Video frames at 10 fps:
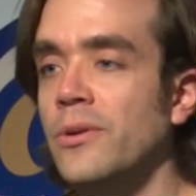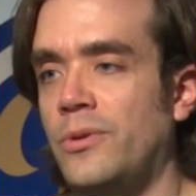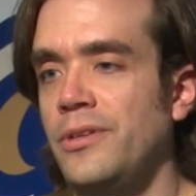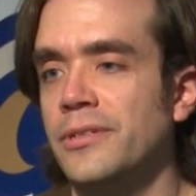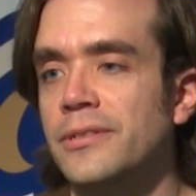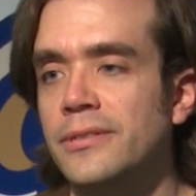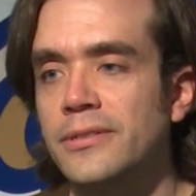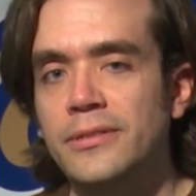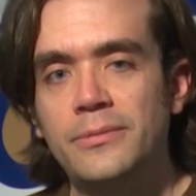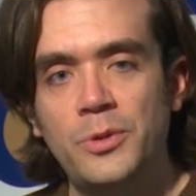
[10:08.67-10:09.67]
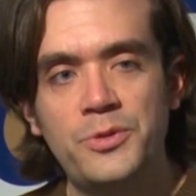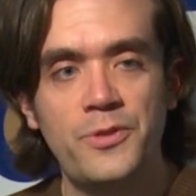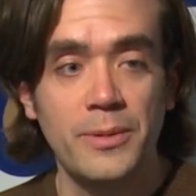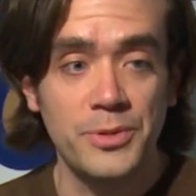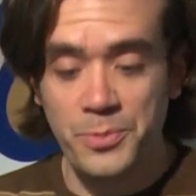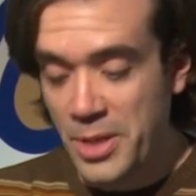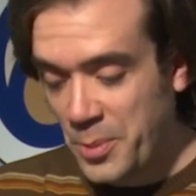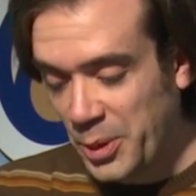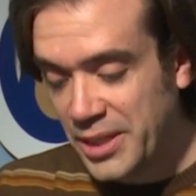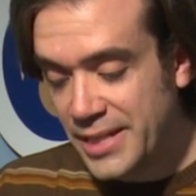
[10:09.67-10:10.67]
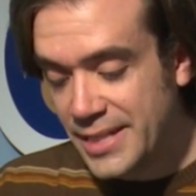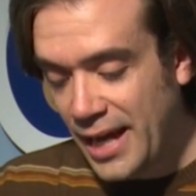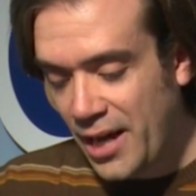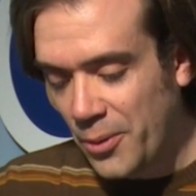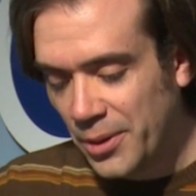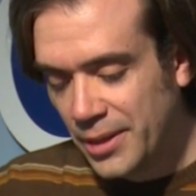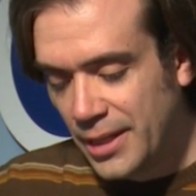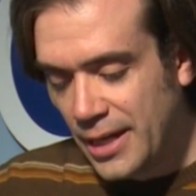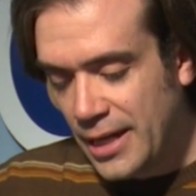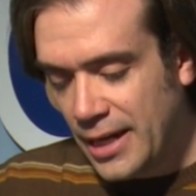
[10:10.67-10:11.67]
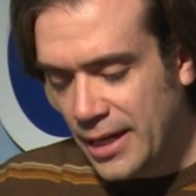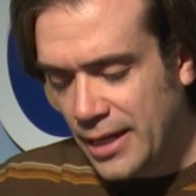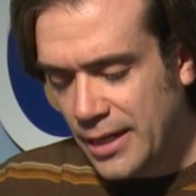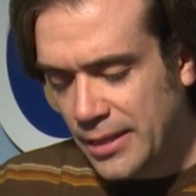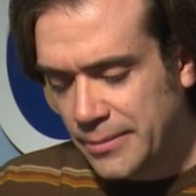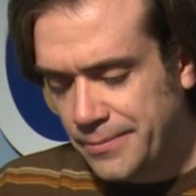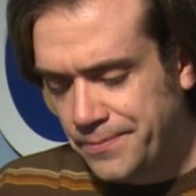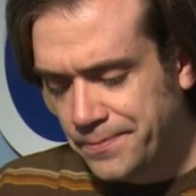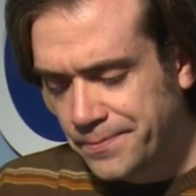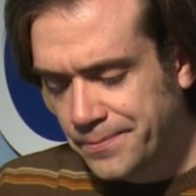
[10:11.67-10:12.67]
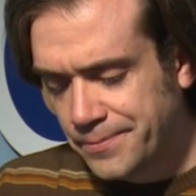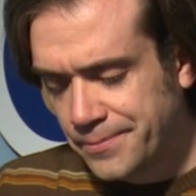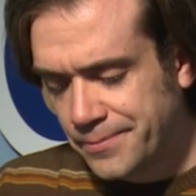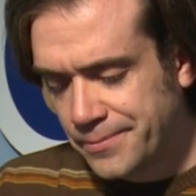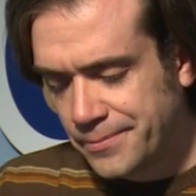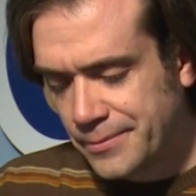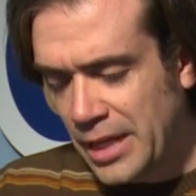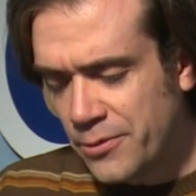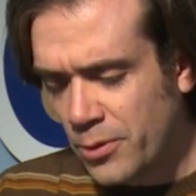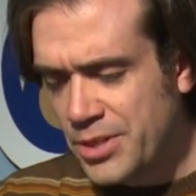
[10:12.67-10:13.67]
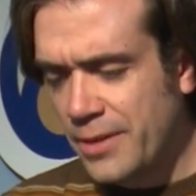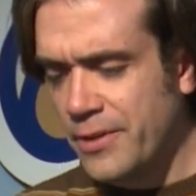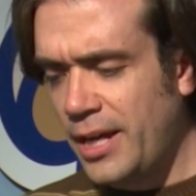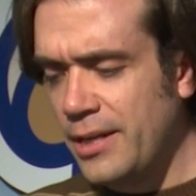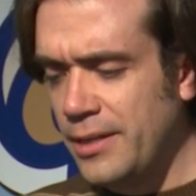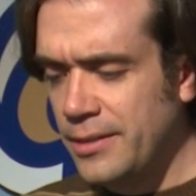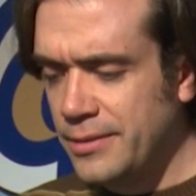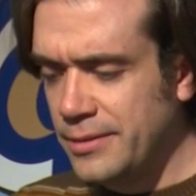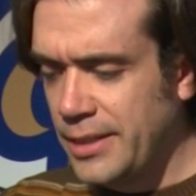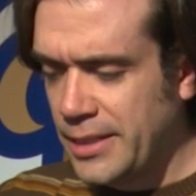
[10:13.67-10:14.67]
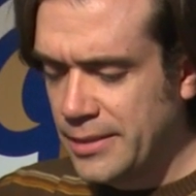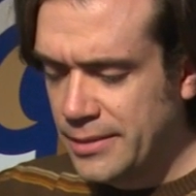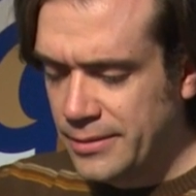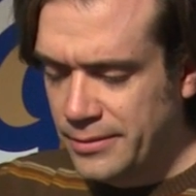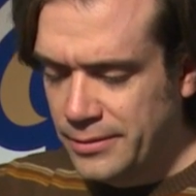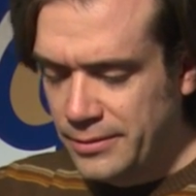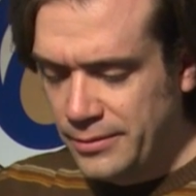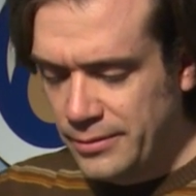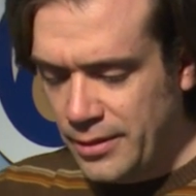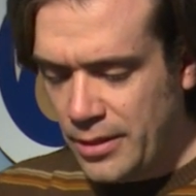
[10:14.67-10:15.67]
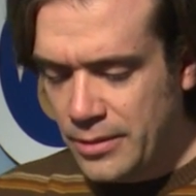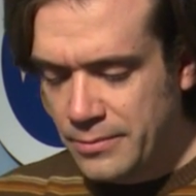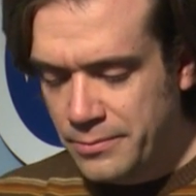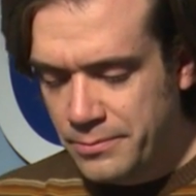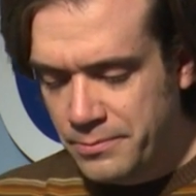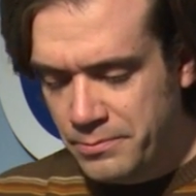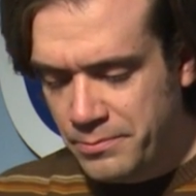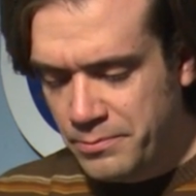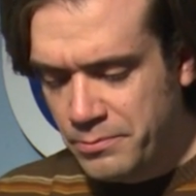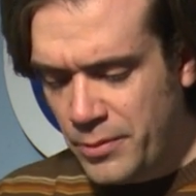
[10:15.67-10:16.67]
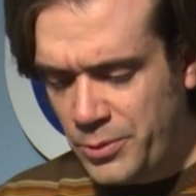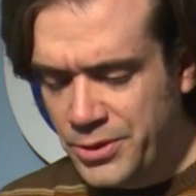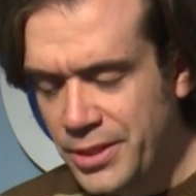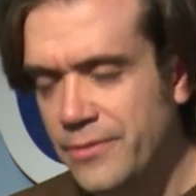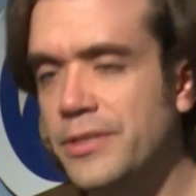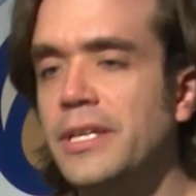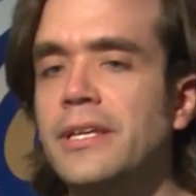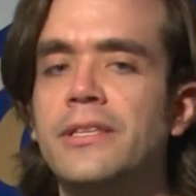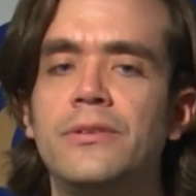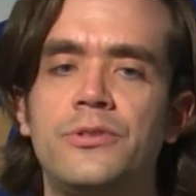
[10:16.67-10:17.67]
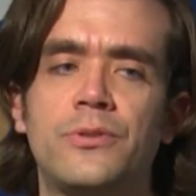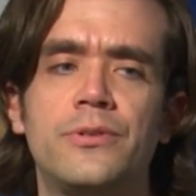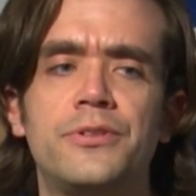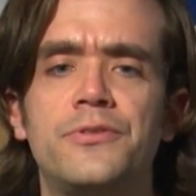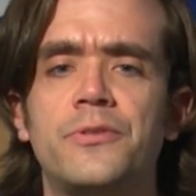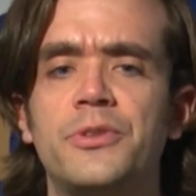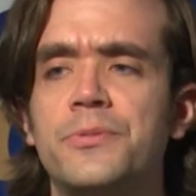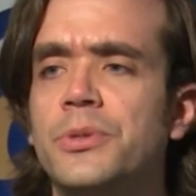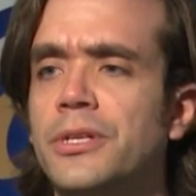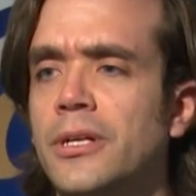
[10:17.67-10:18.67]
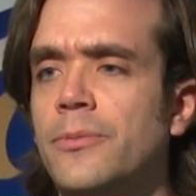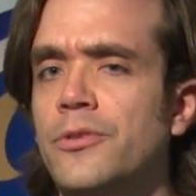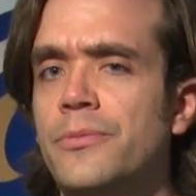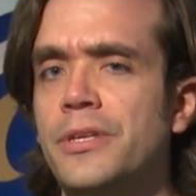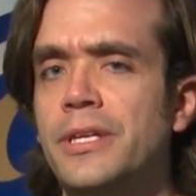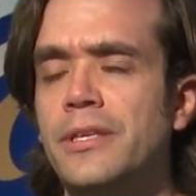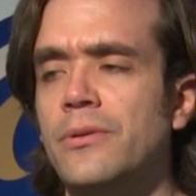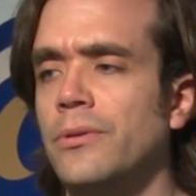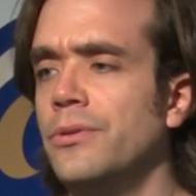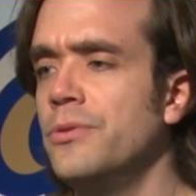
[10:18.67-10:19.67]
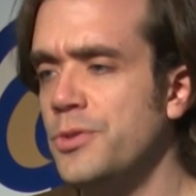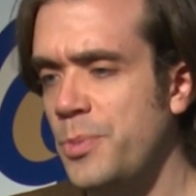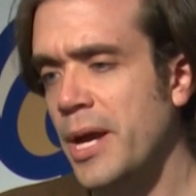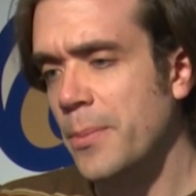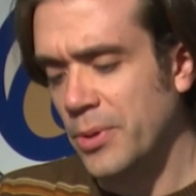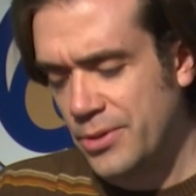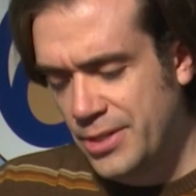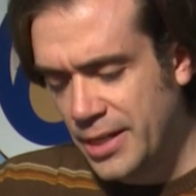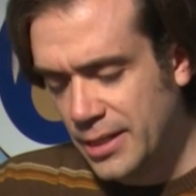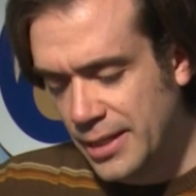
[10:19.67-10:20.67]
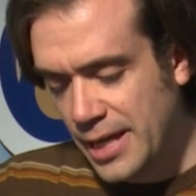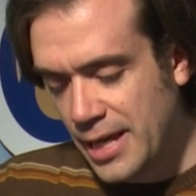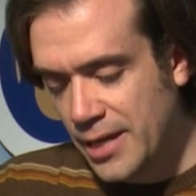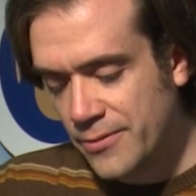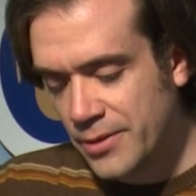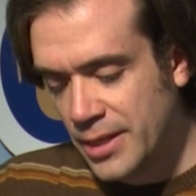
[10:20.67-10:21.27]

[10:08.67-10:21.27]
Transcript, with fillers: one of the most famous people in town. Uh, and of course, I've gotten uh, uh, most of the, the sources from this book come from the, the old newspapers. Uh, they have